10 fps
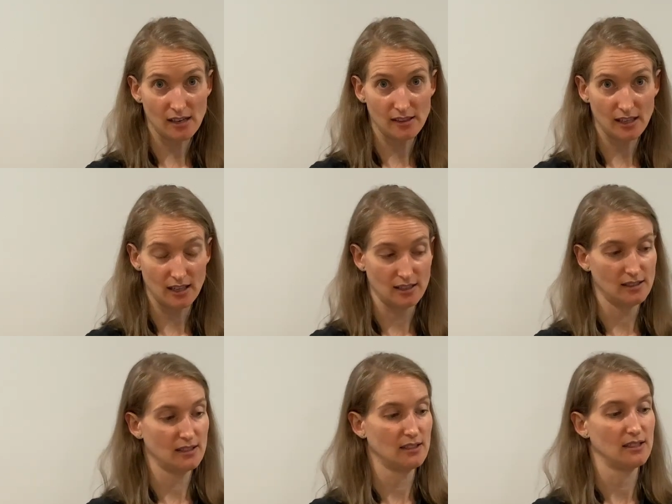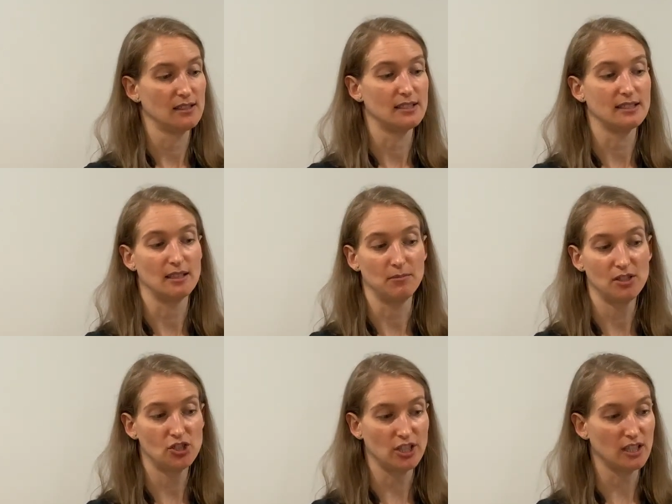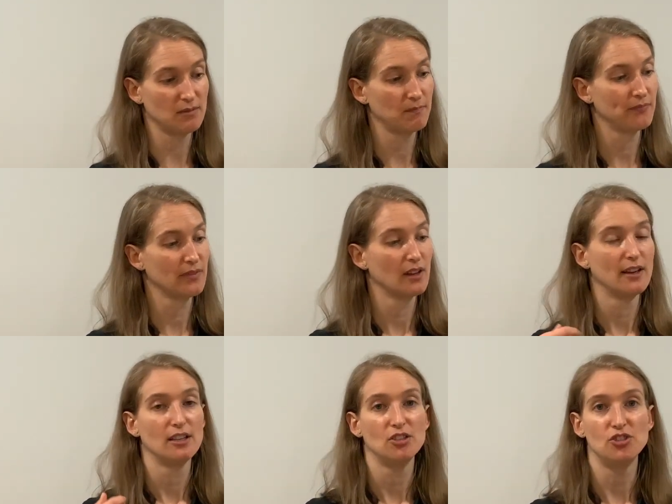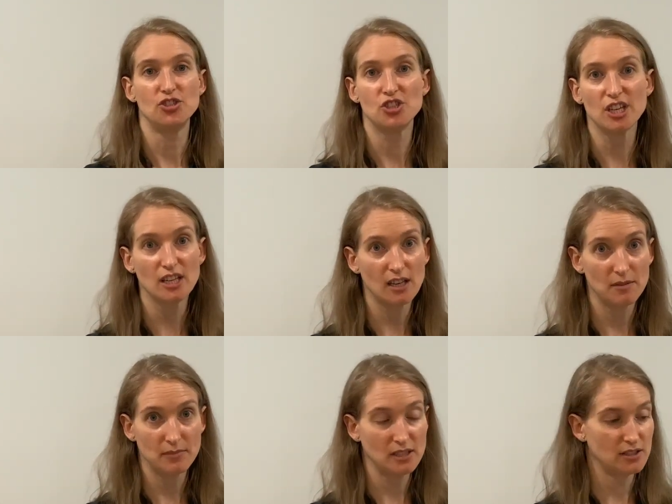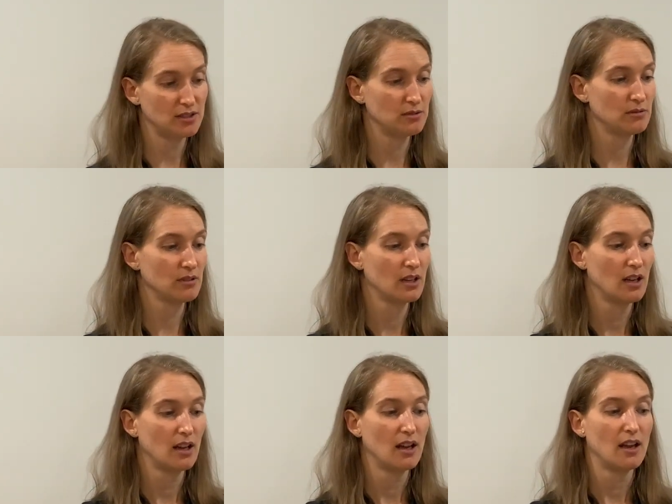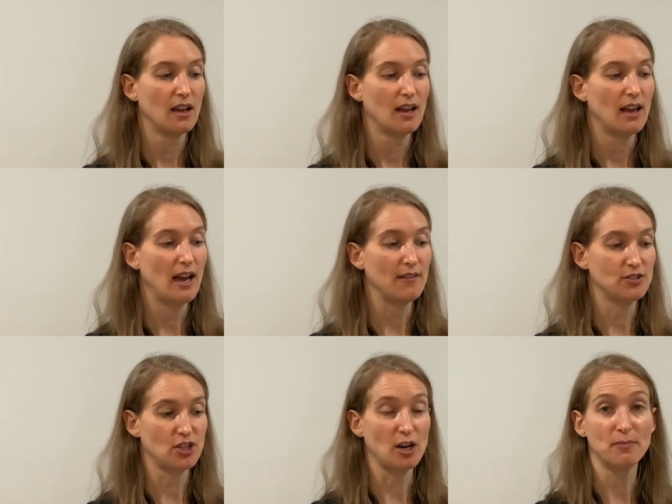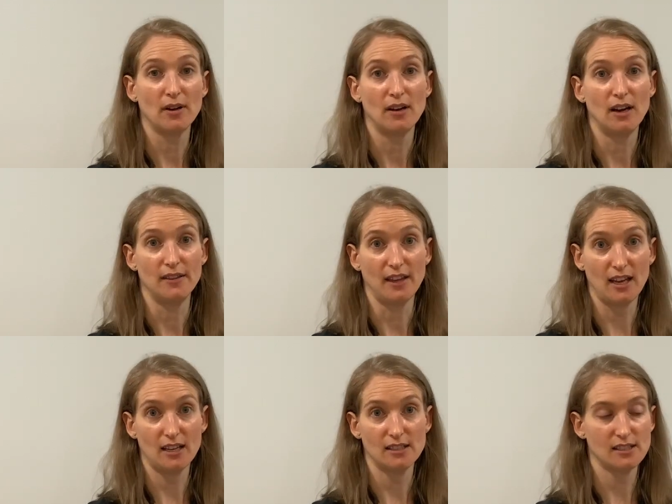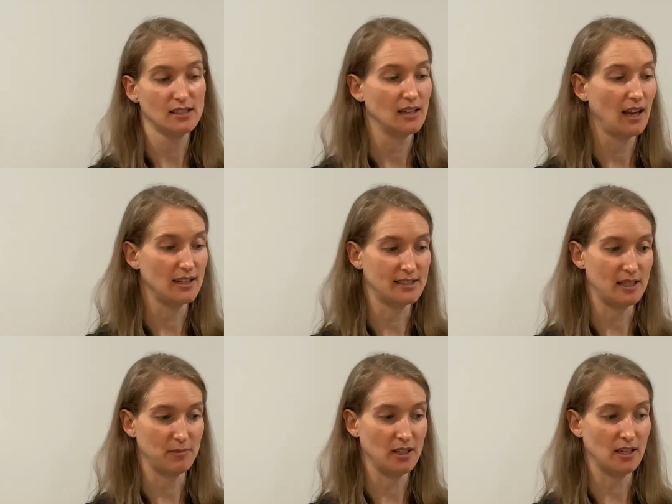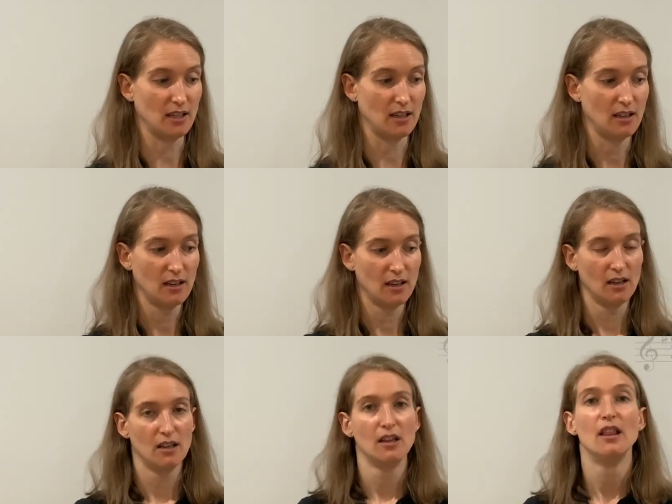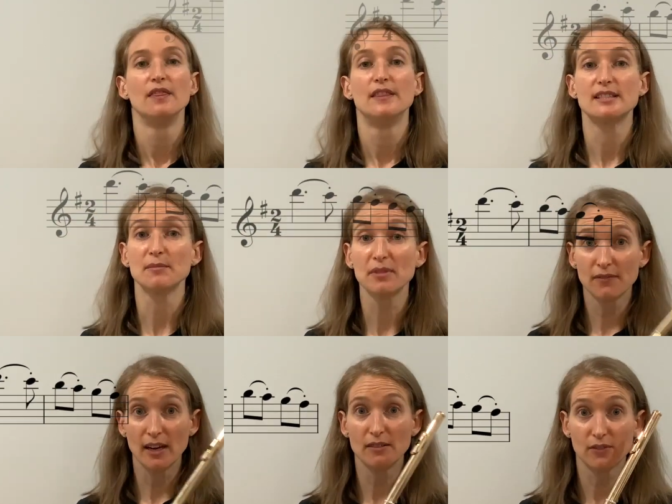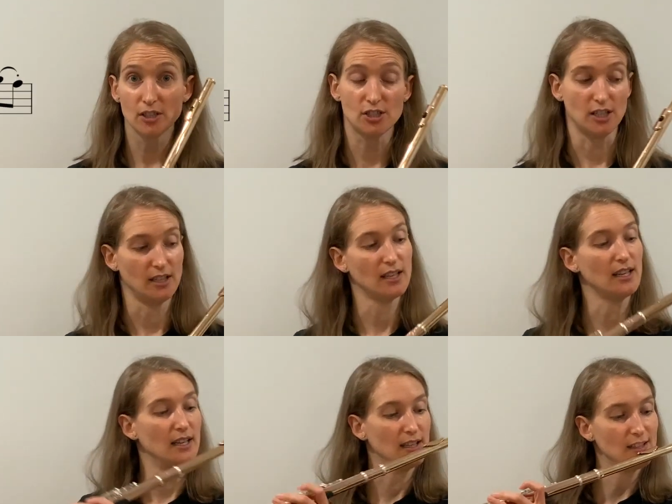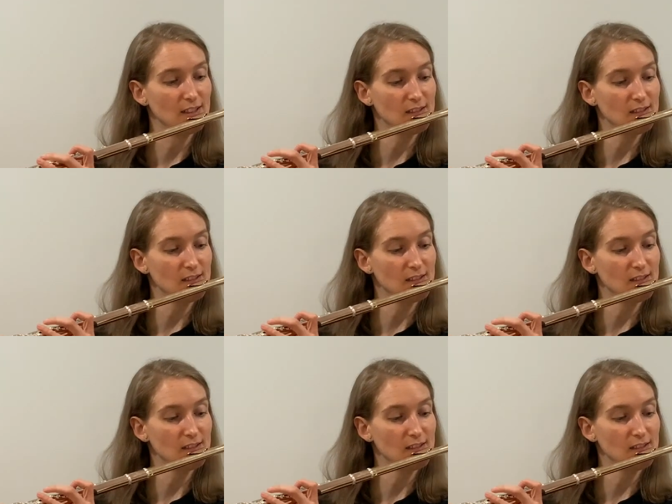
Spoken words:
on the and, skip the G, G on beat 2, F sharp on the and skip the E. The simplified version is